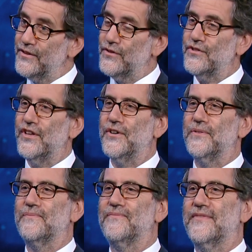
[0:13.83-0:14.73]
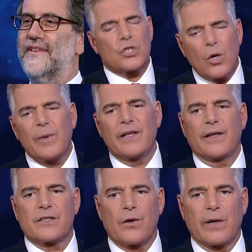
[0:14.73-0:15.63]
To see you. So many
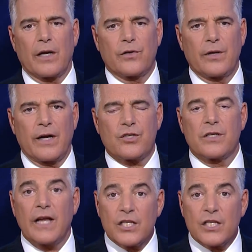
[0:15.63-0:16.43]
things going on internationally.